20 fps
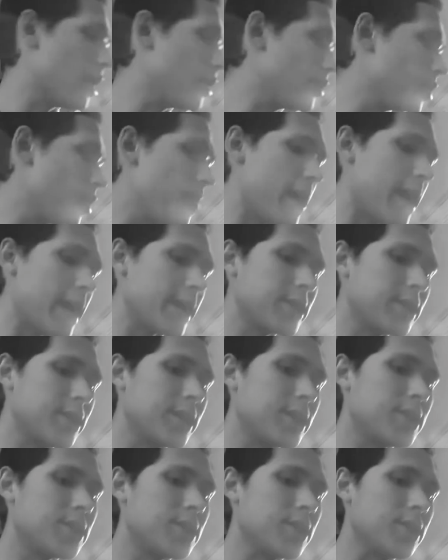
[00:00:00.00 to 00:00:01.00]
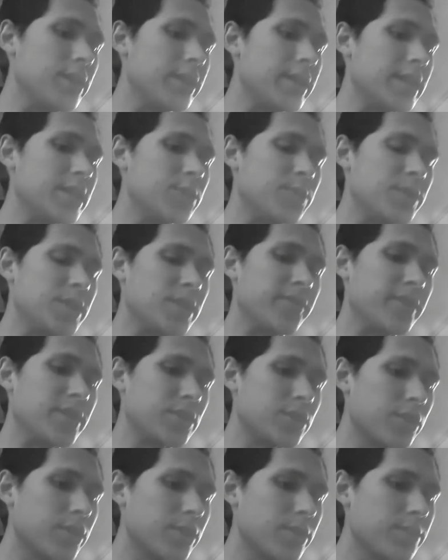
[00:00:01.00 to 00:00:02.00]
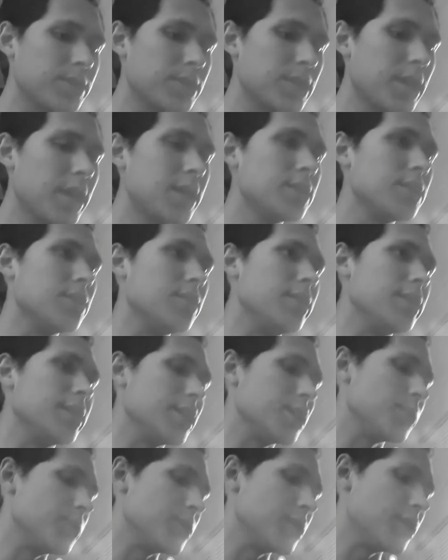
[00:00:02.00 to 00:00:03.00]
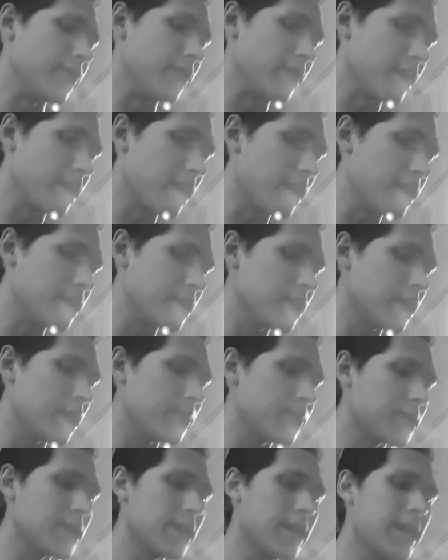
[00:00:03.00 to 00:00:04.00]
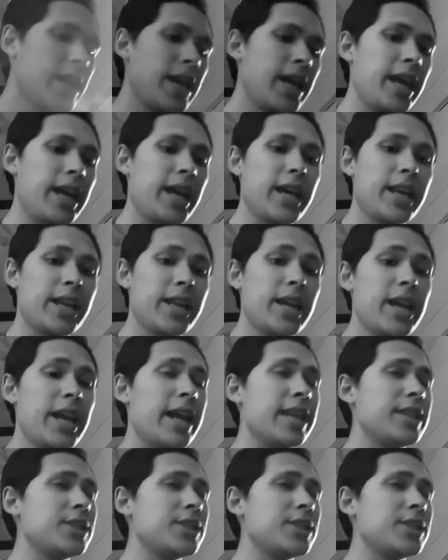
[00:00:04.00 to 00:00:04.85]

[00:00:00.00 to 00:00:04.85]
go back to this to look at specific terms, to look at specific concepts, and it's